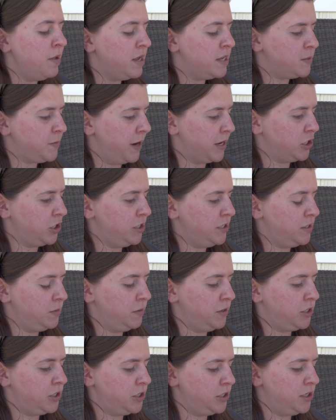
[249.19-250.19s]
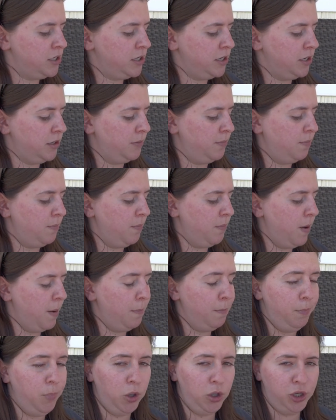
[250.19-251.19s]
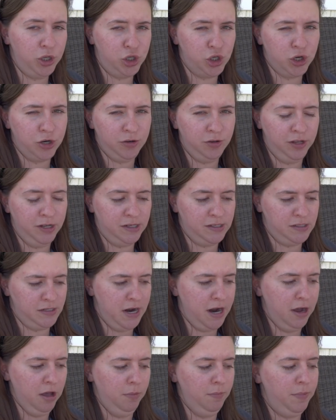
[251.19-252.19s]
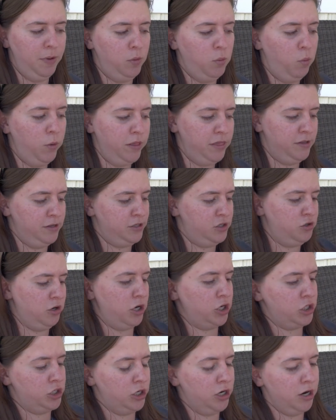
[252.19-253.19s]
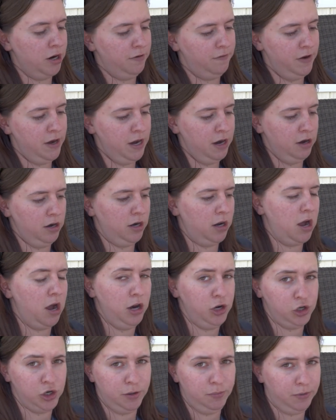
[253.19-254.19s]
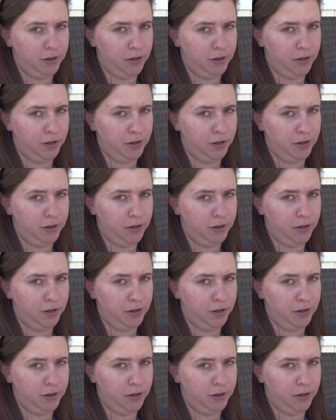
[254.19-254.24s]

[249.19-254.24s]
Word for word: So I actually switched to a bullet journaling style, but with the structure of an Erin Condren